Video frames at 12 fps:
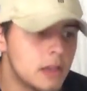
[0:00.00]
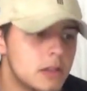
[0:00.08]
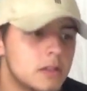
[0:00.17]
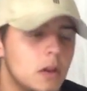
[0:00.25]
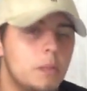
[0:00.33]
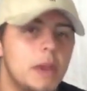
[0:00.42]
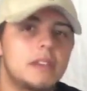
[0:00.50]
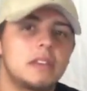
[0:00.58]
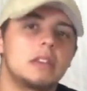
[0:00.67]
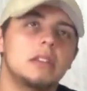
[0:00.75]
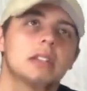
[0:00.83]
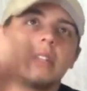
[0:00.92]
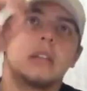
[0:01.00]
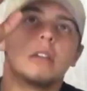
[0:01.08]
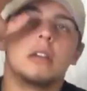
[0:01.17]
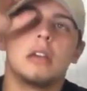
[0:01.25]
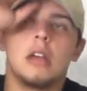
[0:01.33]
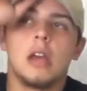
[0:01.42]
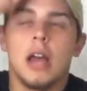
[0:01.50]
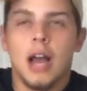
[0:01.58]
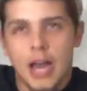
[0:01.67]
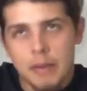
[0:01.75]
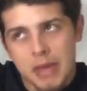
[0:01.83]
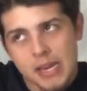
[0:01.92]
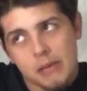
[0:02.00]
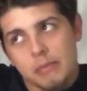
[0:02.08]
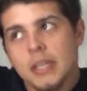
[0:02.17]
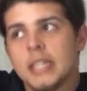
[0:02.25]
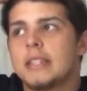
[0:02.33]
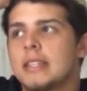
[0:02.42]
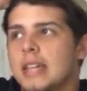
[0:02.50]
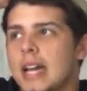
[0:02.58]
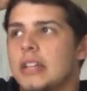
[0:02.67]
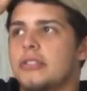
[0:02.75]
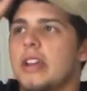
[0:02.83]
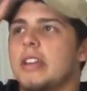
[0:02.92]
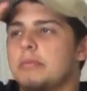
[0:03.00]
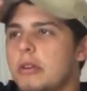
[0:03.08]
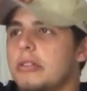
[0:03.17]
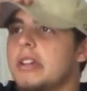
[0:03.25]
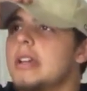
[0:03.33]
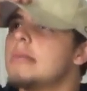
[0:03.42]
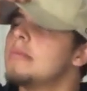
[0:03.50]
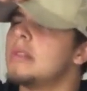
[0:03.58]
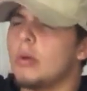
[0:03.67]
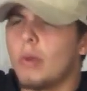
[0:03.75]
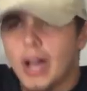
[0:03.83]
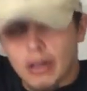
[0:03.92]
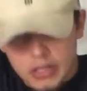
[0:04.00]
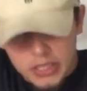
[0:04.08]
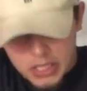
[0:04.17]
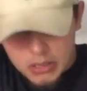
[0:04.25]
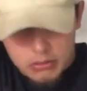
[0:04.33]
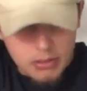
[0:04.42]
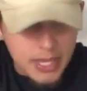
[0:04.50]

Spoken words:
So basically, I made up like this kind of strength program a while ago,